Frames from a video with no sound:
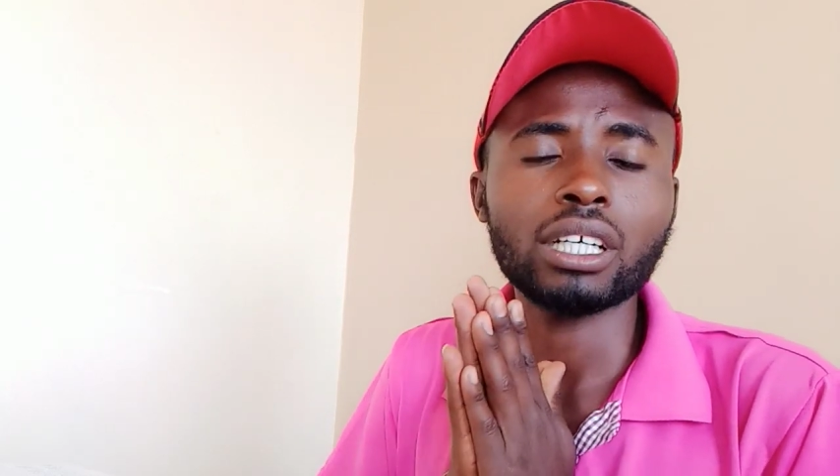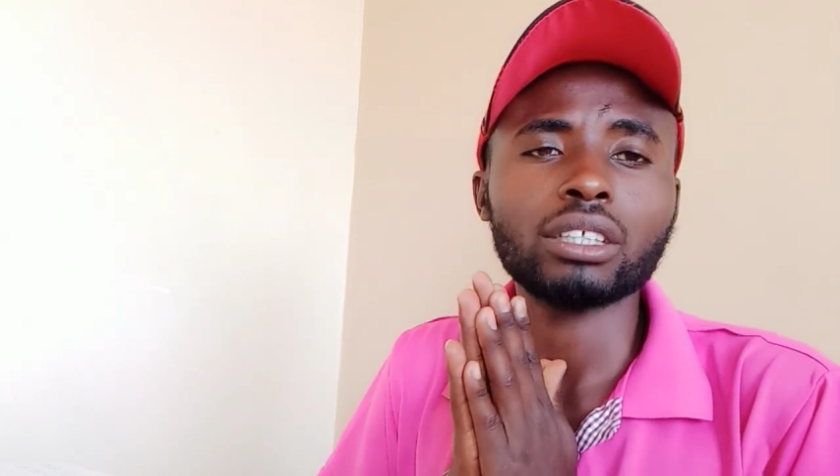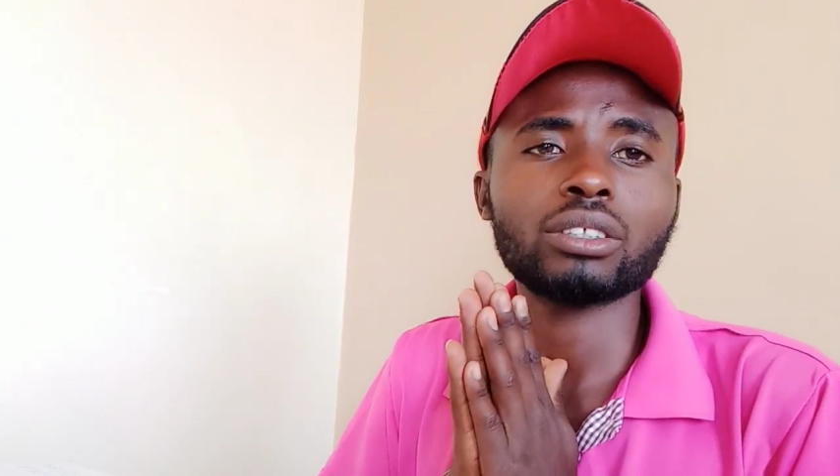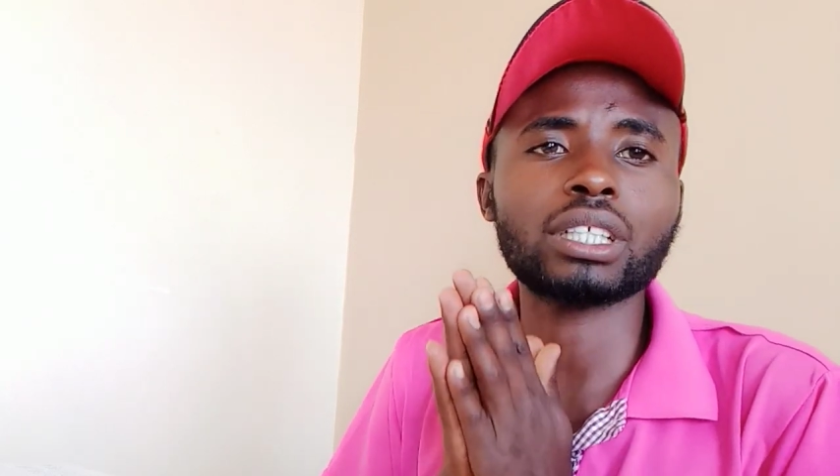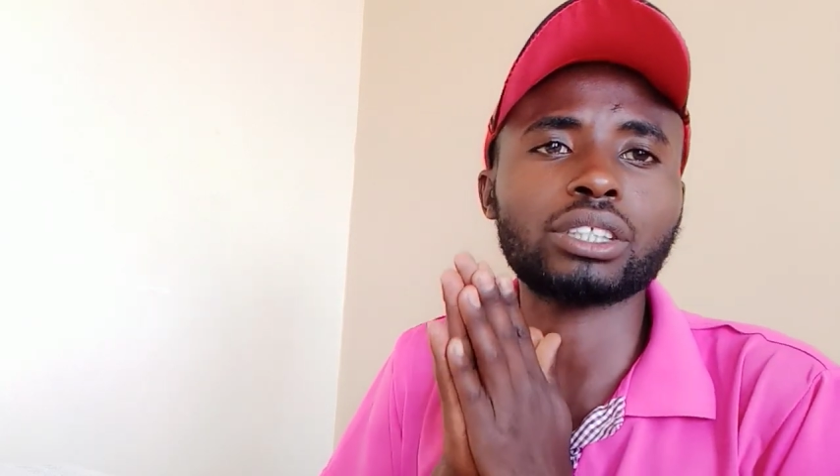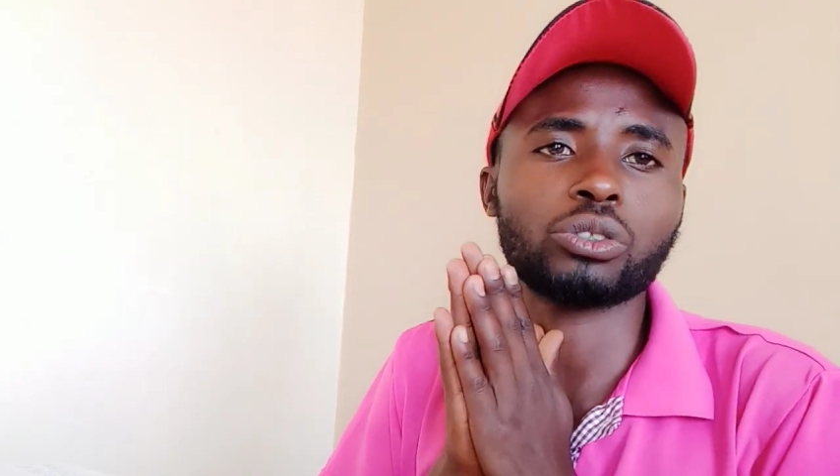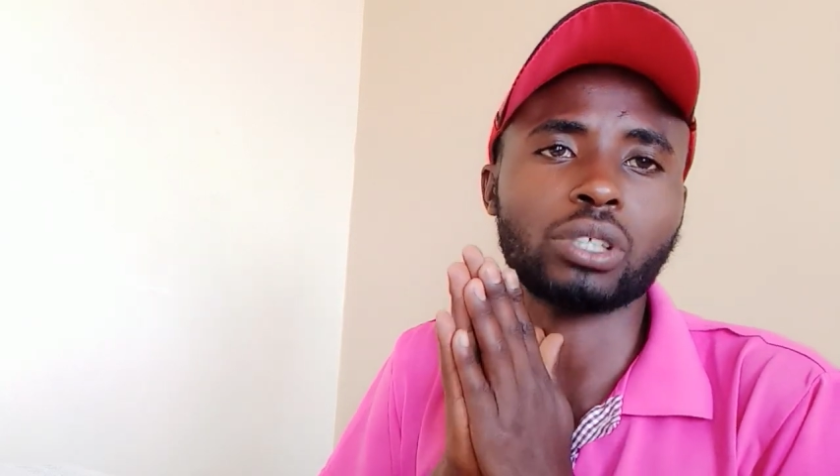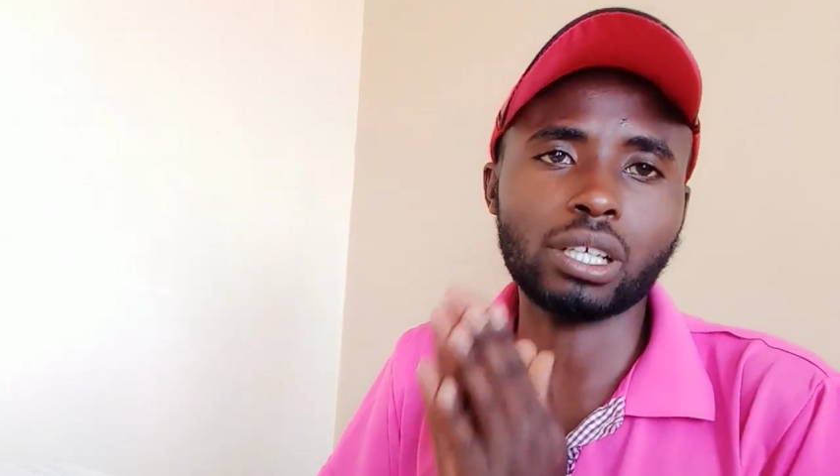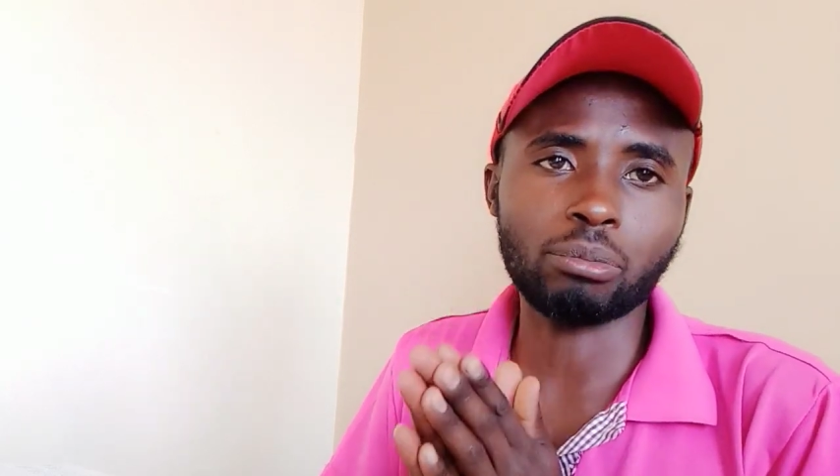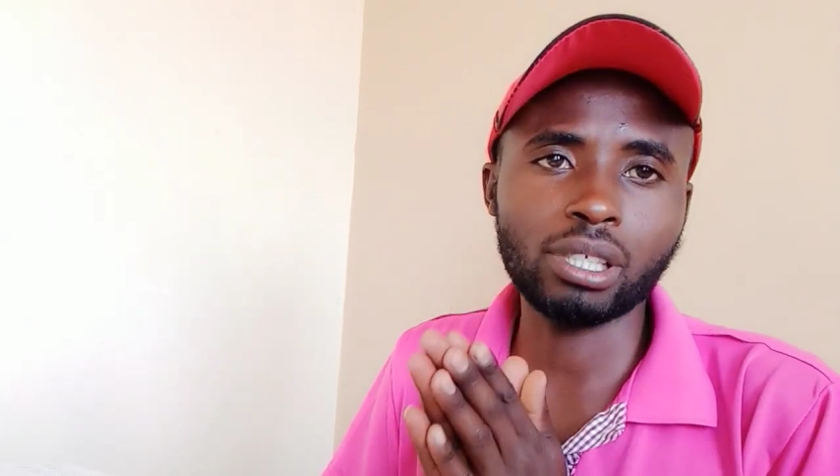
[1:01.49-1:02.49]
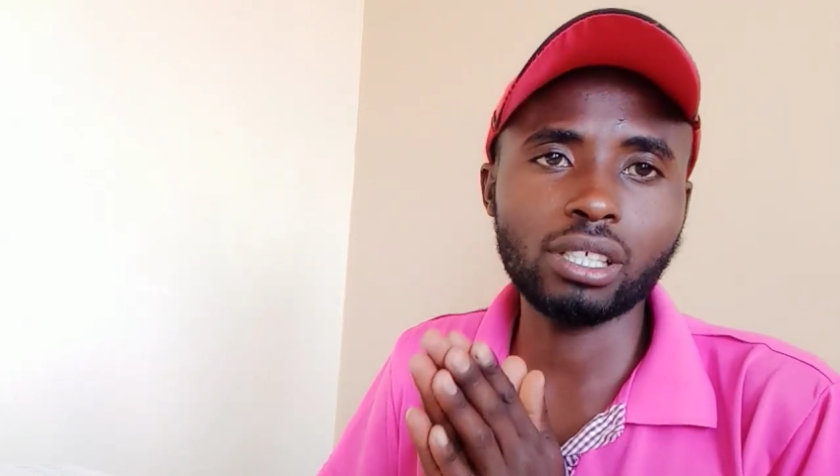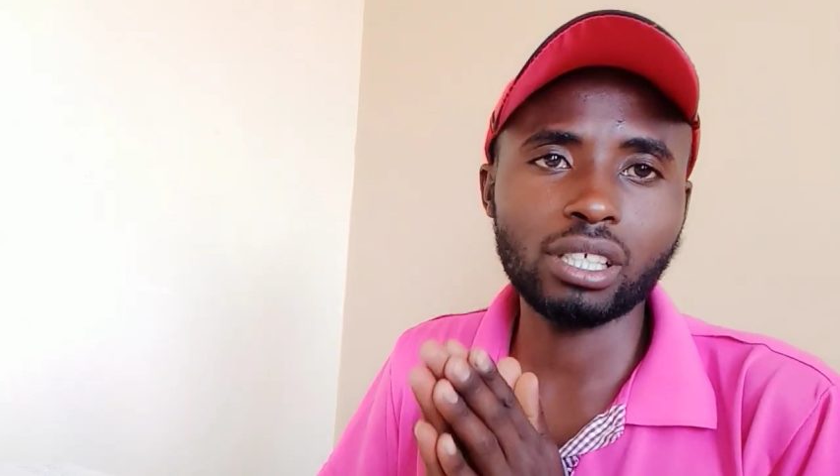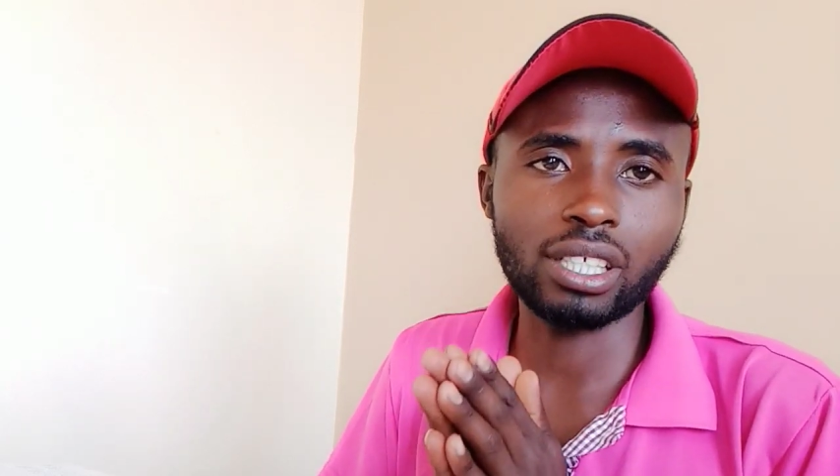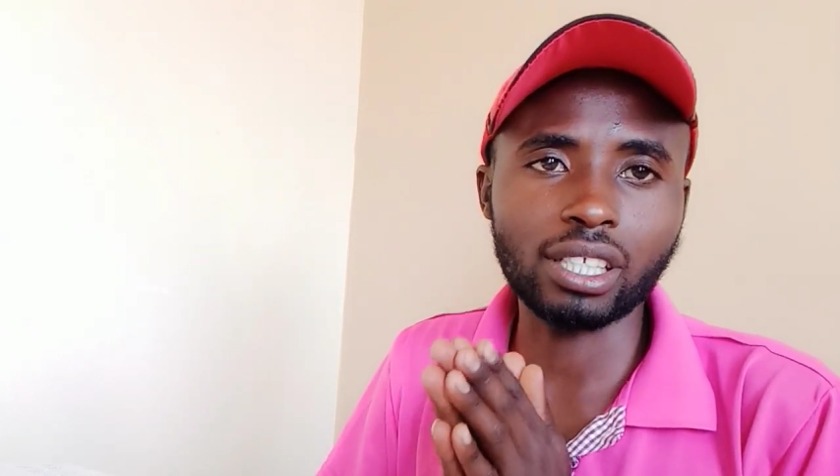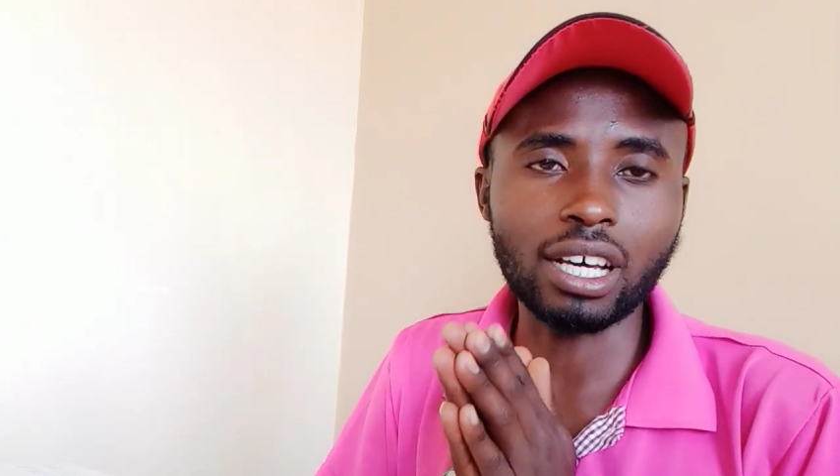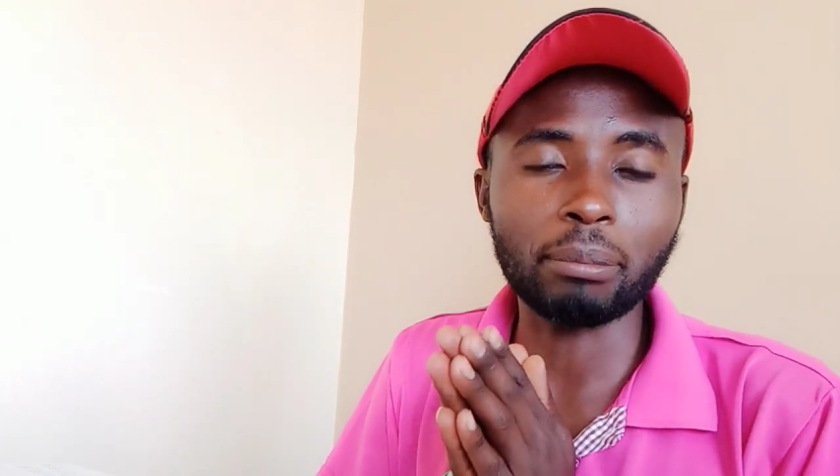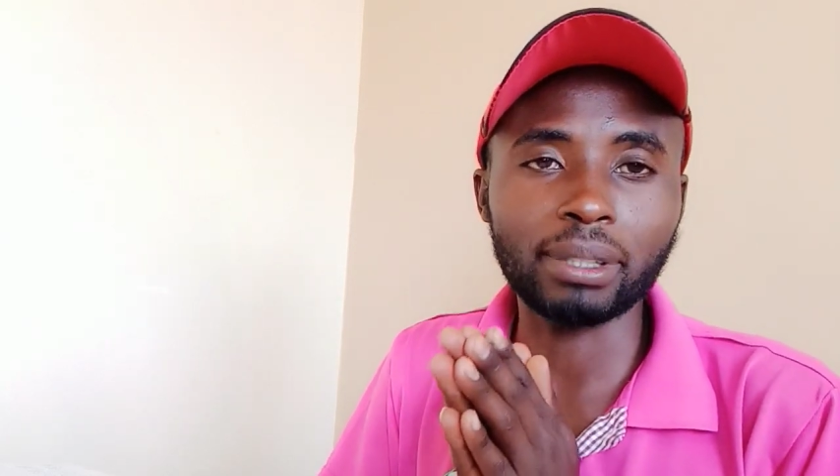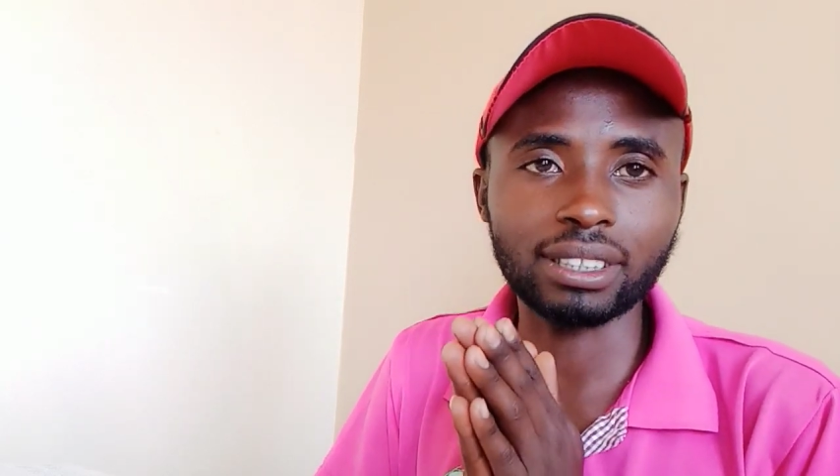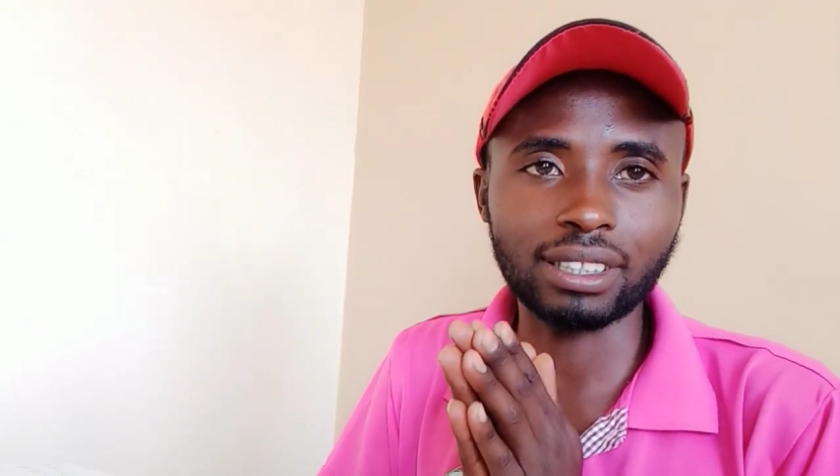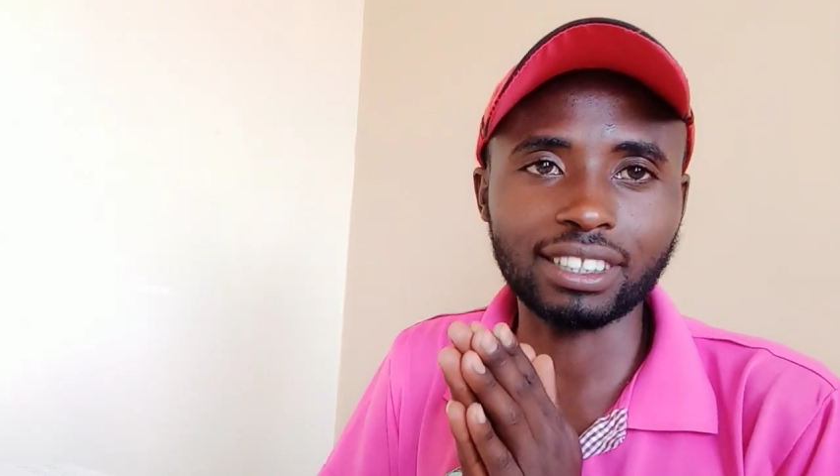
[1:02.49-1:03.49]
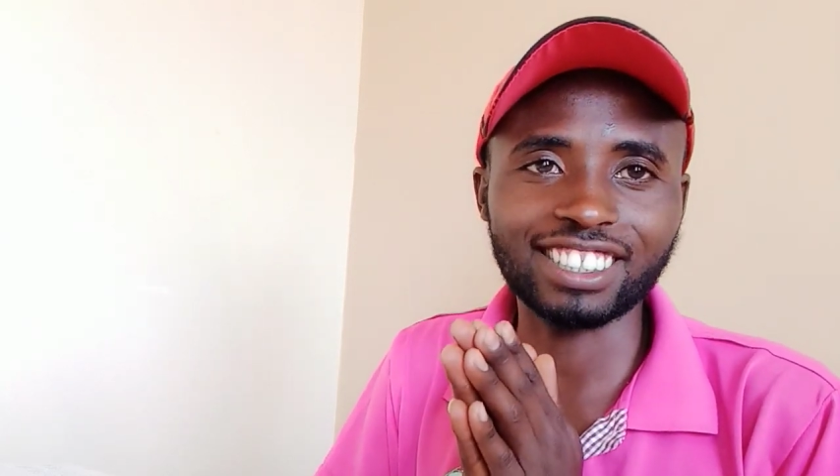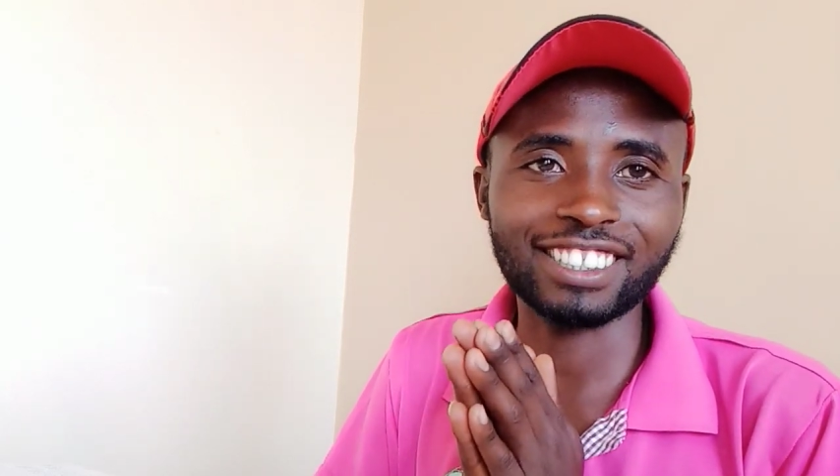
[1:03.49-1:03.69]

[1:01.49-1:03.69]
so that you can be in a business.